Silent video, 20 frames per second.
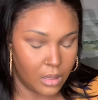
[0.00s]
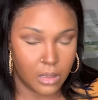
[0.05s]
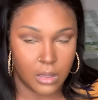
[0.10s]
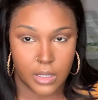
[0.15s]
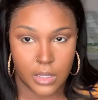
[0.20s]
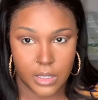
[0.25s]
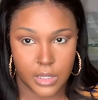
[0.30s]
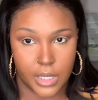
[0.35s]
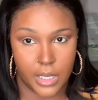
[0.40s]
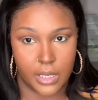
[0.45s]

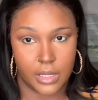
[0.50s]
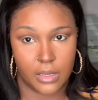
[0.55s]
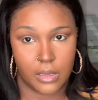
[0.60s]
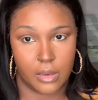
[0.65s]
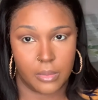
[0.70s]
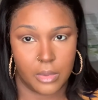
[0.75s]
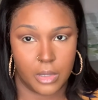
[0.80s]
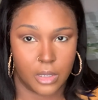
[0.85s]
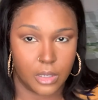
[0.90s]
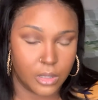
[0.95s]
shade that I'm
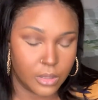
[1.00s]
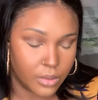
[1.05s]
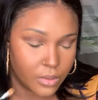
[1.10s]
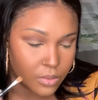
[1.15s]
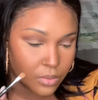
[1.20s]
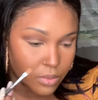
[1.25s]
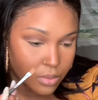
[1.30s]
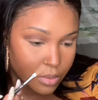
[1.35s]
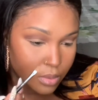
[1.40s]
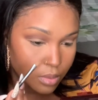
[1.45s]
going to
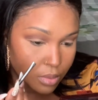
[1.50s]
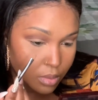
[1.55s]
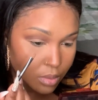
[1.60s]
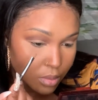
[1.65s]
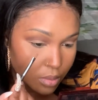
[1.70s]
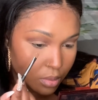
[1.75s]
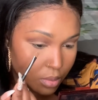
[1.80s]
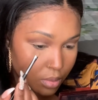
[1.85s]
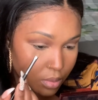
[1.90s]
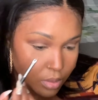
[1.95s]

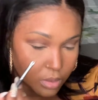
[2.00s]
use.